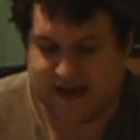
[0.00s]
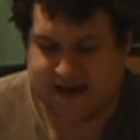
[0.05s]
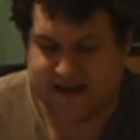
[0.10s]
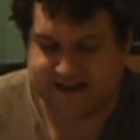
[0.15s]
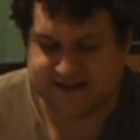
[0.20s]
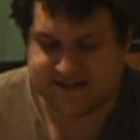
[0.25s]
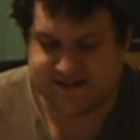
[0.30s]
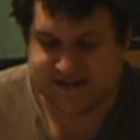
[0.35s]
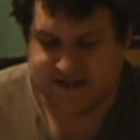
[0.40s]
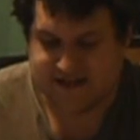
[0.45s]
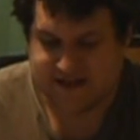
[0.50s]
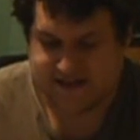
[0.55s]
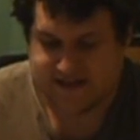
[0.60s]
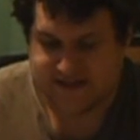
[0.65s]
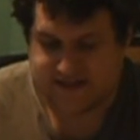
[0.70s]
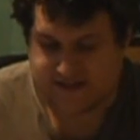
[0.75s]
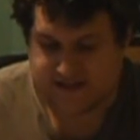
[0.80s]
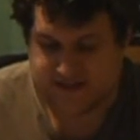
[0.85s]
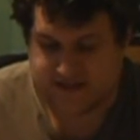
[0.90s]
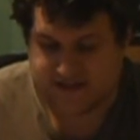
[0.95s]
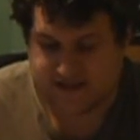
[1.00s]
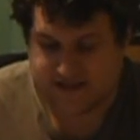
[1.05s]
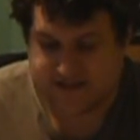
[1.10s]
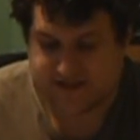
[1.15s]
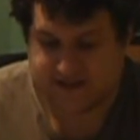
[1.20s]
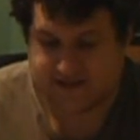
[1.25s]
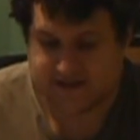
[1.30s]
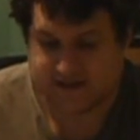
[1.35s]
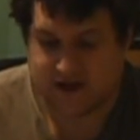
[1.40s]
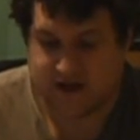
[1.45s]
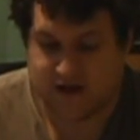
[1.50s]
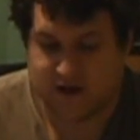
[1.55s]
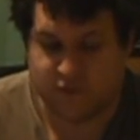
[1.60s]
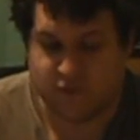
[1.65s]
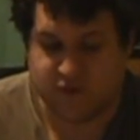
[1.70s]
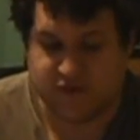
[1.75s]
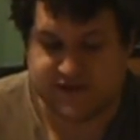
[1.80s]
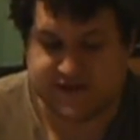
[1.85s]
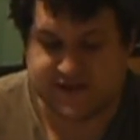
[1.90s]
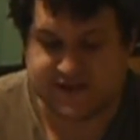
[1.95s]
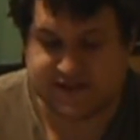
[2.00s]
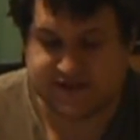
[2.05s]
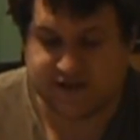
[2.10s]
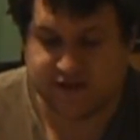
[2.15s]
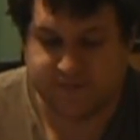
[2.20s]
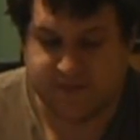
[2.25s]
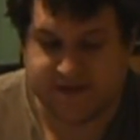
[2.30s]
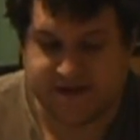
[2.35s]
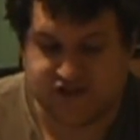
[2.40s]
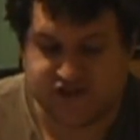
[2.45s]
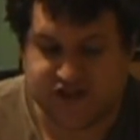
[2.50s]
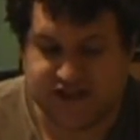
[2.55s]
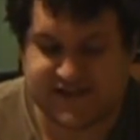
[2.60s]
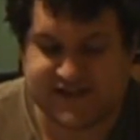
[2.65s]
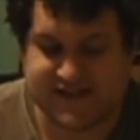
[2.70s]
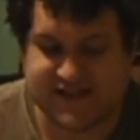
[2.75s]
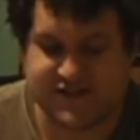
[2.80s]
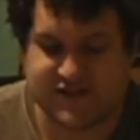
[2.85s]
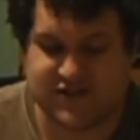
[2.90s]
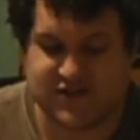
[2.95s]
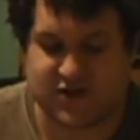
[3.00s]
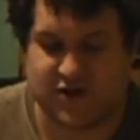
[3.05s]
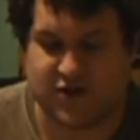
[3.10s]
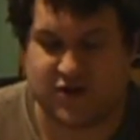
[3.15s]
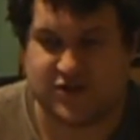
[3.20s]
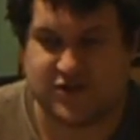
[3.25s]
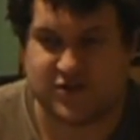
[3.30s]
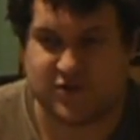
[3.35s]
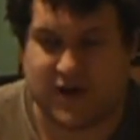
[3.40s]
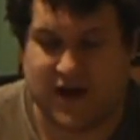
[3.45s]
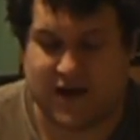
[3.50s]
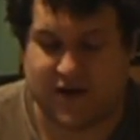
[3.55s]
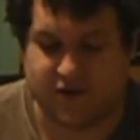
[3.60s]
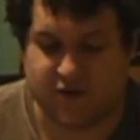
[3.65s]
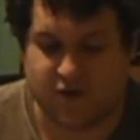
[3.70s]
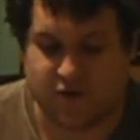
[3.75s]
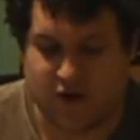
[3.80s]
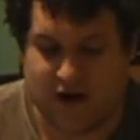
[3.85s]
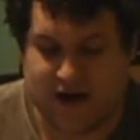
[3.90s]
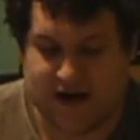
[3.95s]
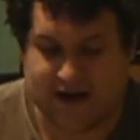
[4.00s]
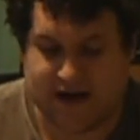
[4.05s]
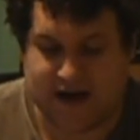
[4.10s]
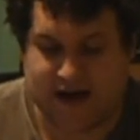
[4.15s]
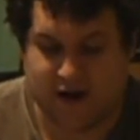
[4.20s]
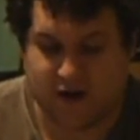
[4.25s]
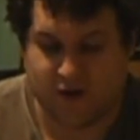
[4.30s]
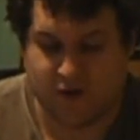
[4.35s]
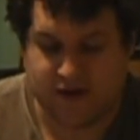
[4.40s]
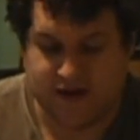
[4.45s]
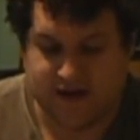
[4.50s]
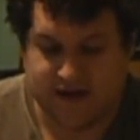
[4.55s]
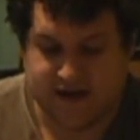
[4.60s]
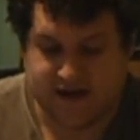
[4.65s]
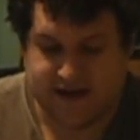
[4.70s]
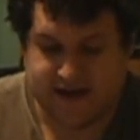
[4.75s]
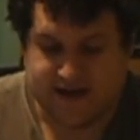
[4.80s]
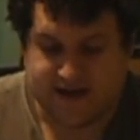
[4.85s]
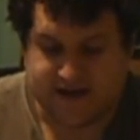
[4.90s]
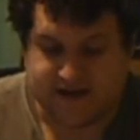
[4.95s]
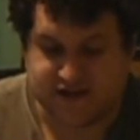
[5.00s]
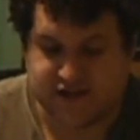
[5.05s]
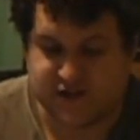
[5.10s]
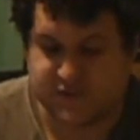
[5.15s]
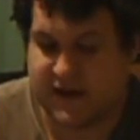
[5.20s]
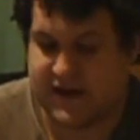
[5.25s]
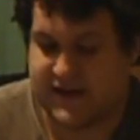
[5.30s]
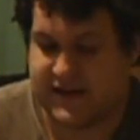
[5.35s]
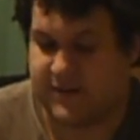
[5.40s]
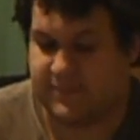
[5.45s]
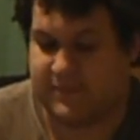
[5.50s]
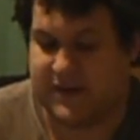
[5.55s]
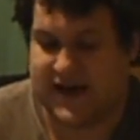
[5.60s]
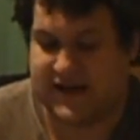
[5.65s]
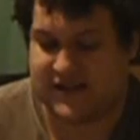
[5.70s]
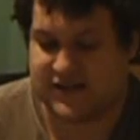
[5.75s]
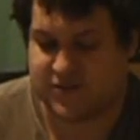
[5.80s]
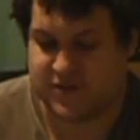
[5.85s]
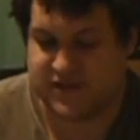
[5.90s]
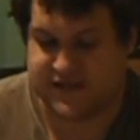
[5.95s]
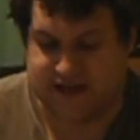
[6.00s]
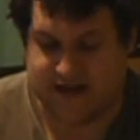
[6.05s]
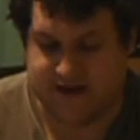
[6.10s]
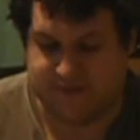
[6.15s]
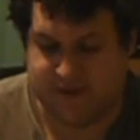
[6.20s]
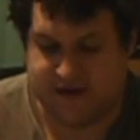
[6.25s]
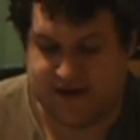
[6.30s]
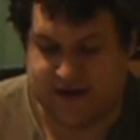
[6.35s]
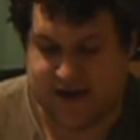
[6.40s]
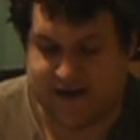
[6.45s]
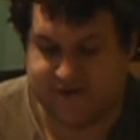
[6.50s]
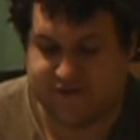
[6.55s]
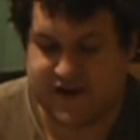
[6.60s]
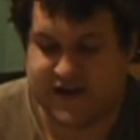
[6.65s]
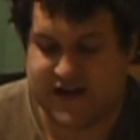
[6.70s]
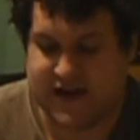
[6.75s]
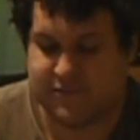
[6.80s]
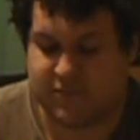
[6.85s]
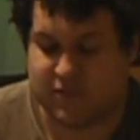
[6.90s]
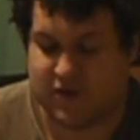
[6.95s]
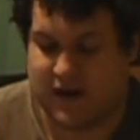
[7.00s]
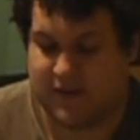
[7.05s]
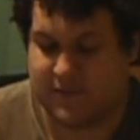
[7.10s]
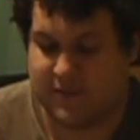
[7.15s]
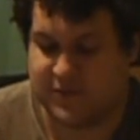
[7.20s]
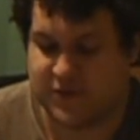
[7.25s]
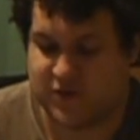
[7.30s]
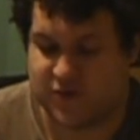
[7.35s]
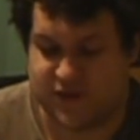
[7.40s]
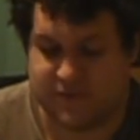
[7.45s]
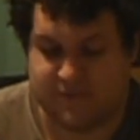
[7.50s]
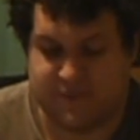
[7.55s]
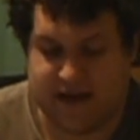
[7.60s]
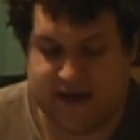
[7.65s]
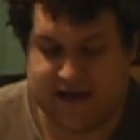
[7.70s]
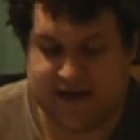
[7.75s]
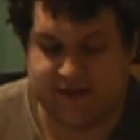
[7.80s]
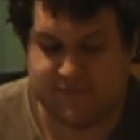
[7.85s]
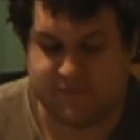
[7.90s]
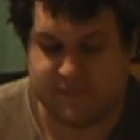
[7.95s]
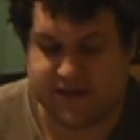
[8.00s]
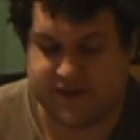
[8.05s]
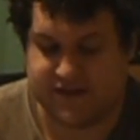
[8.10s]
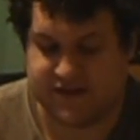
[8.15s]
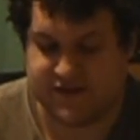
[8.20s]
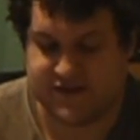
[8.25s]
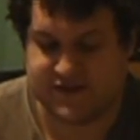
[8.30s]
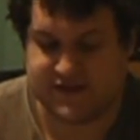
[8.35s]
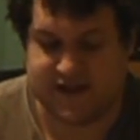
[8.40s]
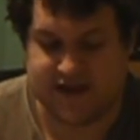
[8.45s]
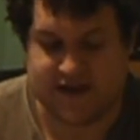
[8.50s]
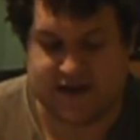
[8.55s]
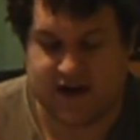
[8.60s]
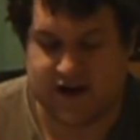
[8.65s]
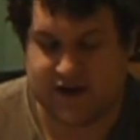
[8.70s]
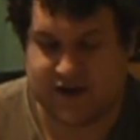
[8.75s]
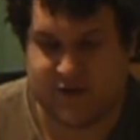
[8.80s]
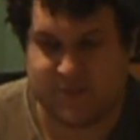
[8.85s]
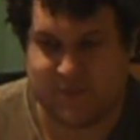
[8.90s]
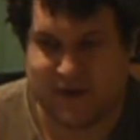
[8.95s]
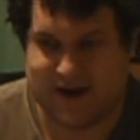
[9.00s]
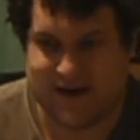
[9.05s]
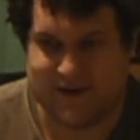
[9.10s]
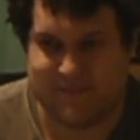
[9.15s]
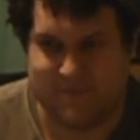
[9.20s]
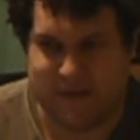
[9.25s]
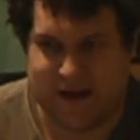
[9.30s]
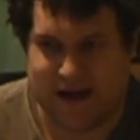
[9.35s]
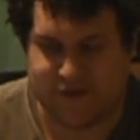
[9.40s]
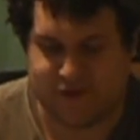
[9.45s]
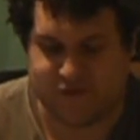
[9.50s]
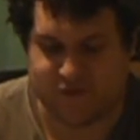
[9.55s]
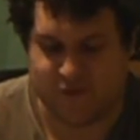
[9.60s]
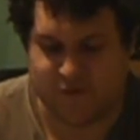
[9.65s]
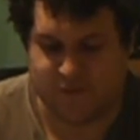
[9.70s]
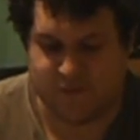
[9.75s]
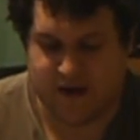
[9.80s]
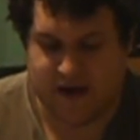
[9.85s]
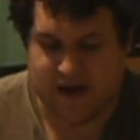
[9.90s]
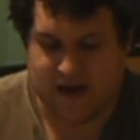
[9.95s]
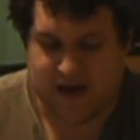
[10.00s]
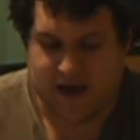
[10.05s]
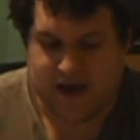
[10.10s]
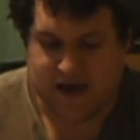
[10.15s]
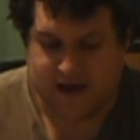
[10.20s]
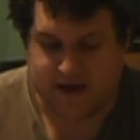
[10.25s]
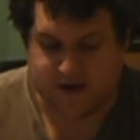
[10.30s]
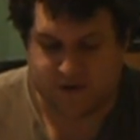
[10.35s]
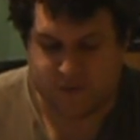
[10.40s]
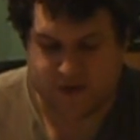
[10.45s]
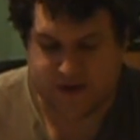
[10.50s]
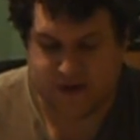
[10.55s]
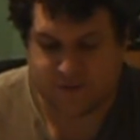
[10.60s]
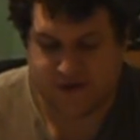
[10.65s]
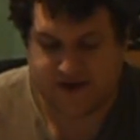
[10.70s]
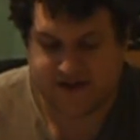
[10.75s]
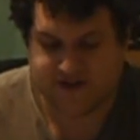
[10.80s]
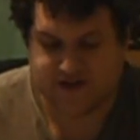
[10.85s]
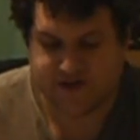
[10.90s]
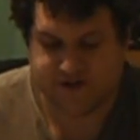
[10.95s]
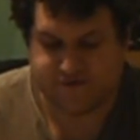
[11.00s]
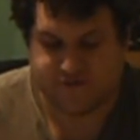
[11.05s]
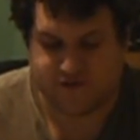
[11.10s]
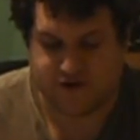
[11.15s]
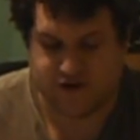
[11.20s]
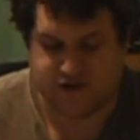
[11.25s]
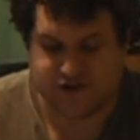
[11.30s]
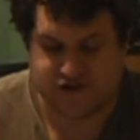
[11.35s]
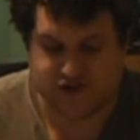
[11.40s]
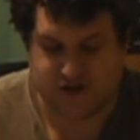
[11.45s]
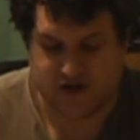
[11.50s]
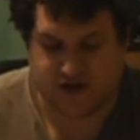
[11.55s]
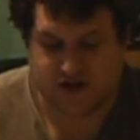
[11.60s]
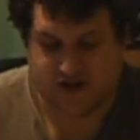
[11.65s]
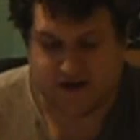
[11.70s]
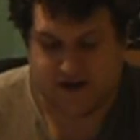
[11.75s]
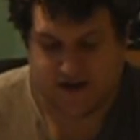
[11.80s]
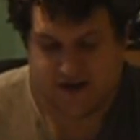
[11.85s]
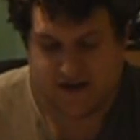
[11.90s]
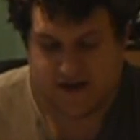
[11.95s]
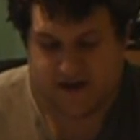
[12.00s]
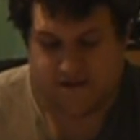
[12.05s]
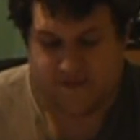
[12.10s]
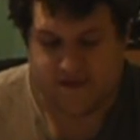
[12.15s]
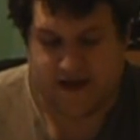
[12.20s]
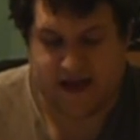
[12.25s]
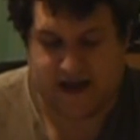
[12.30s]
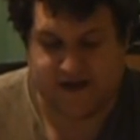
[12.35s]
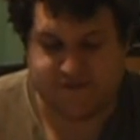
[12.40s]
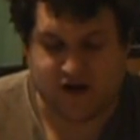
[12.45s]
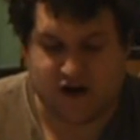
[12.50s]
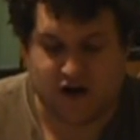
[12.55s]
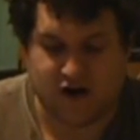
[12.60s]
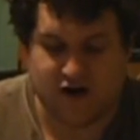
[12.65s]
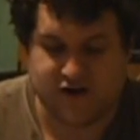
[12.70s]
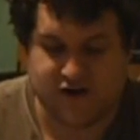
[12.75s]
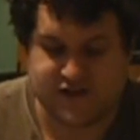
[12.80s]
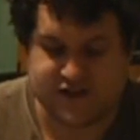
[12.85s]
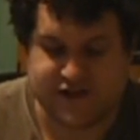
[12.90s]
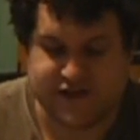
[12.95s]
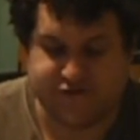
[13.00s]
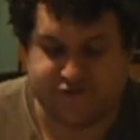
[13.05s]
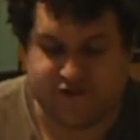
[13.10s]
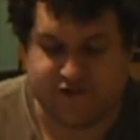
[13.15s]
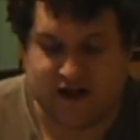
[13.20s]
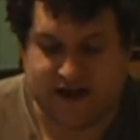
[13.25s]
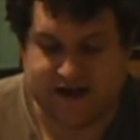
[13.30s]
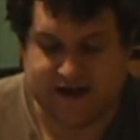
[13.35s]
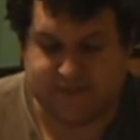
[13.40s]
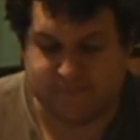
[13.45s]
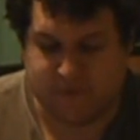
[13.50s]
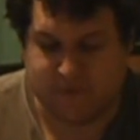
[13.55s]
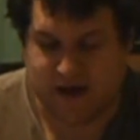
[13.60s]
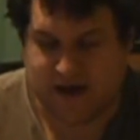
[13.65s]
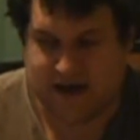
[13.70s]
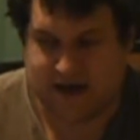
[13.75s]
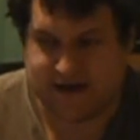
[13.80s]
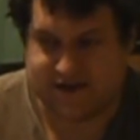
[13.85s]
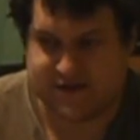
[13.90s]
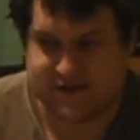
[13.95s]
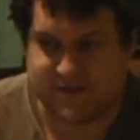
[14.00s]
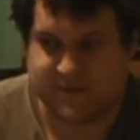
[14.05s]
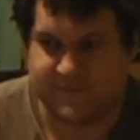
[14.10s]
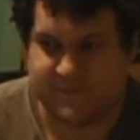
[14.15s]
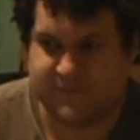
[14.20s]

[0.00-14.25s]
legs, Zdzisław would still be chasing skirts around Krakow. Despite the past resentment, everyday problems with paying bills, an occupied bathroom, and rearranging furniture, they have a hard to define bond.